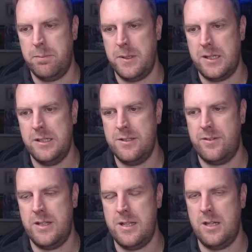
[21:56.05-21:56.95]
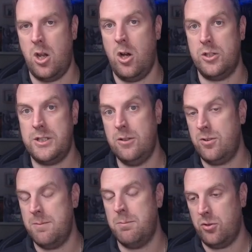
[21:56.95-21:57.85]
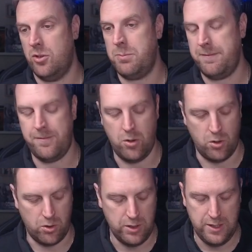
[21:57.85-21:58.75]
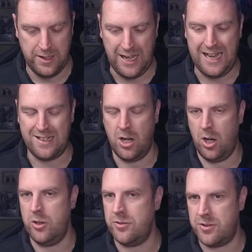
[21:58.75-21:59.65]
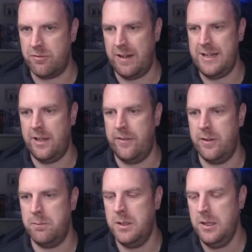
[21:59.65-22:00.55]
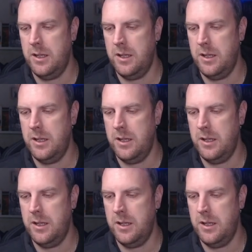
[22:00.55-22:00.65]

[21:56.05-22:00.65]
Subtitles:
because the large Kill Team boxes before had loads of terrain in them,